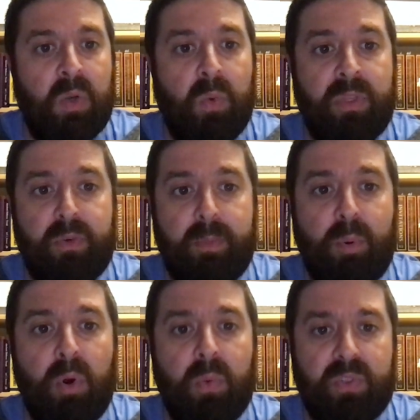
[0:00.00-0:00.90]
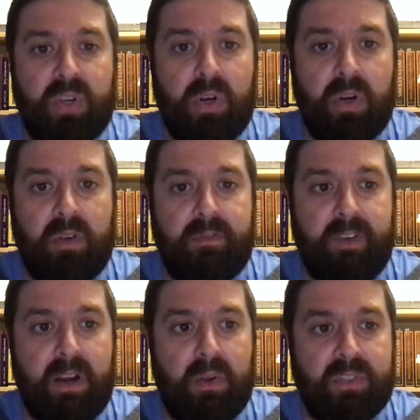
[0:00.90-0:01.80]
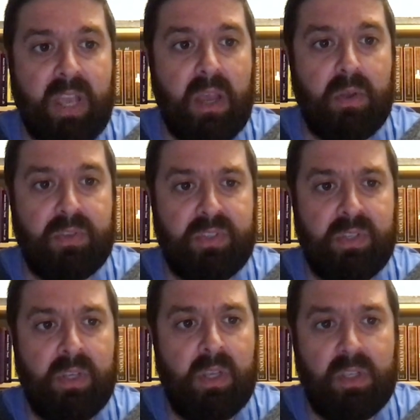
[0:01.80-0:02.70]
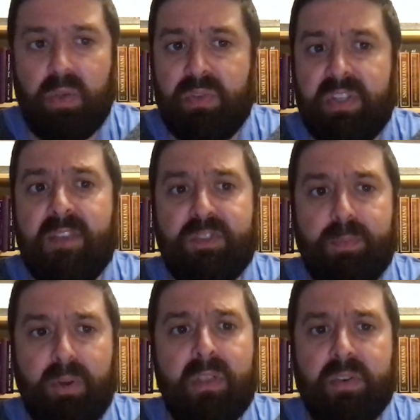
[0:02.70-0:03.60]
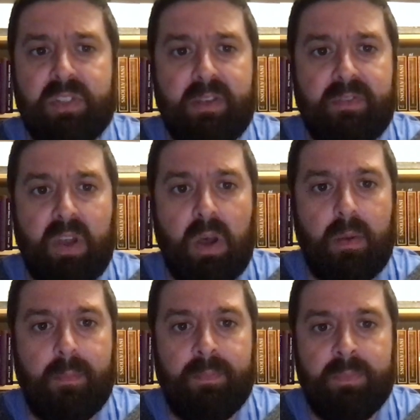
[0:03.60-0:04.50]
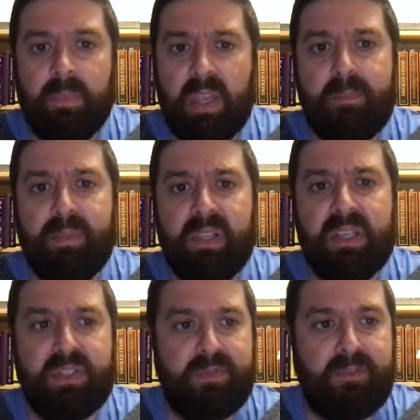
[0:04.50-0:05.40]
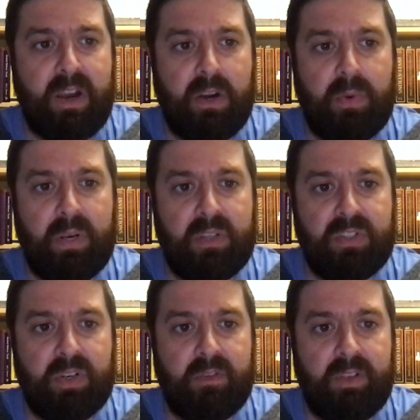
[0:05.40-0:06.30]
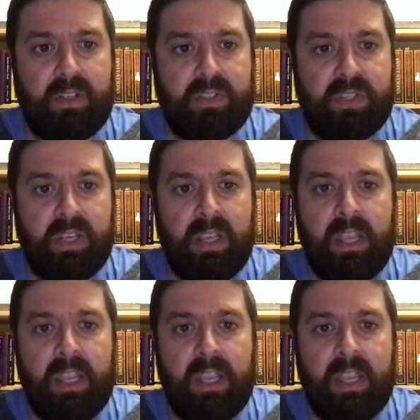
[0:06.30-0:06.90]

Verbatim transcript: When the report was heard in Pharaoh's house, "Yosef's brothers have come," it pleased Pharaoh and his servants.